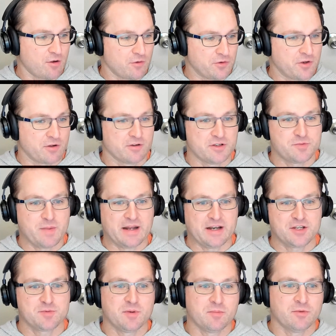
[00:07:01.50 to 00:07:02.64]
the whole
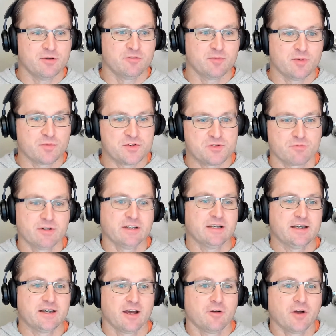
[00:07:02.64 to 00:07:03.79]
knowledge management movement was
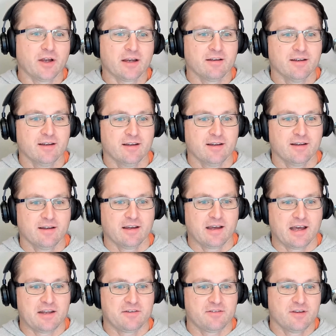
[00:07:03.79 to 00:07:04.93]
really going.
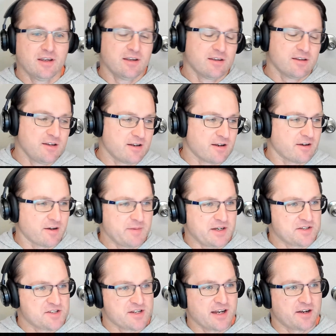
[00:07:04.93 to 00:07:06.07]
And
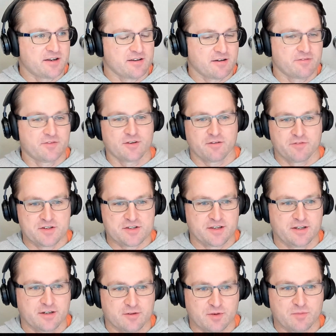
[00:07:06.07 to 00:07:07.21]
it started
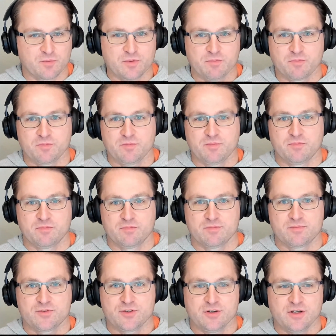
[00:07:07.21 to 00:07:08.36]
obviously. We
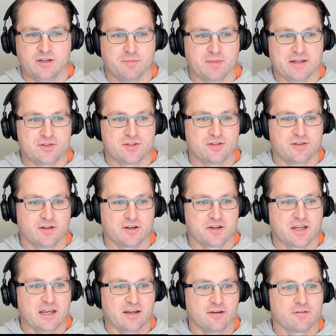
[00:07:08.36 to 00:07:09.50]
Judi, you mentioned,
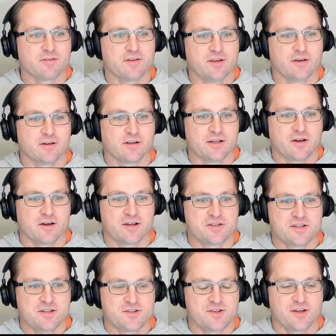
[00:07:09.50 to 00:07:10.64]
kicking off in the early
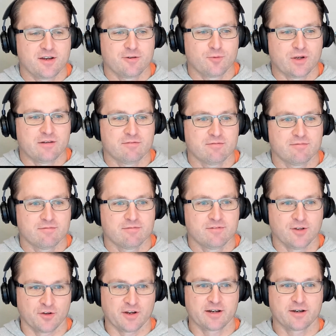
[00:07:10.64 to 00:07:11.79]
90s,
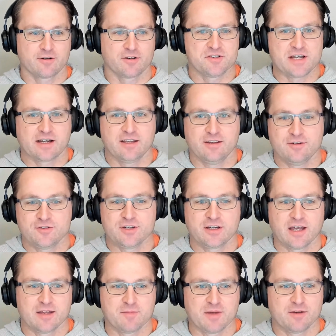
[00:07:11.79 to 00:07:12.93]
when Nonaka and
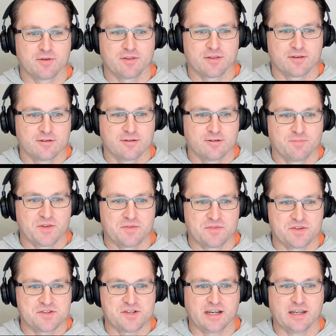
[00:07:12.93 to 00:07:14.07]
Takeuchi came out with
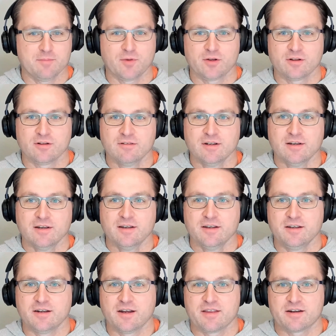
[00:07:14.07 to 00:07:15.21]
the Seki model,
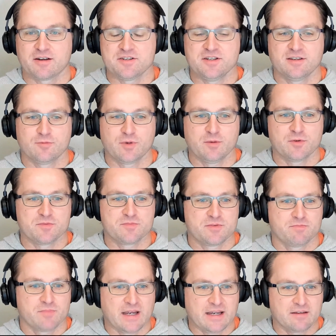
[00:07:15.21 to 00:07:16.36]
that idea that we
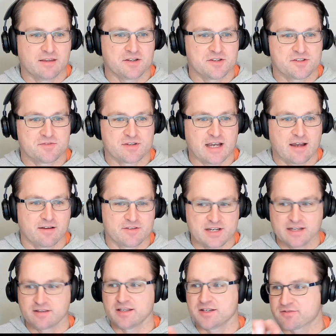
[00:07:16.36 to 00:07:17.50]
would make things,
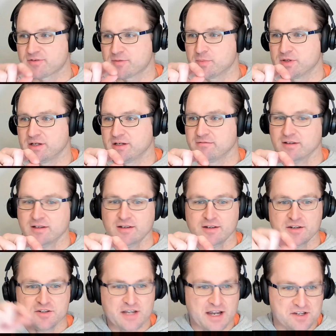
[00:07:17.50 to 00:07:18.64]
take things from being
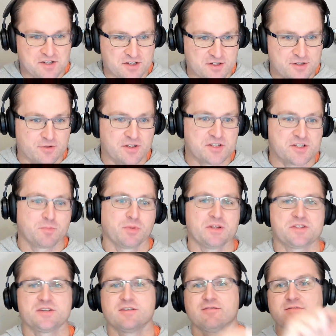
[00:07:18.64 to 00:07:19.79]
tacit to
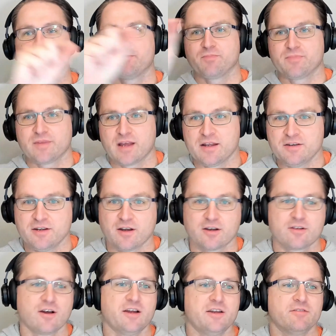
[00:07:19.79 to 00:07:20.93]
explicit.
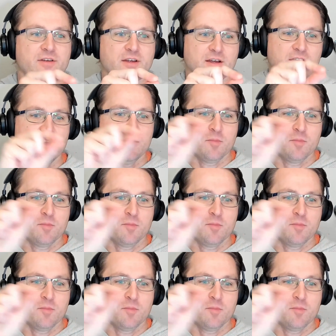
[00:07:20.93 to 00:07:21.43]
And, kind of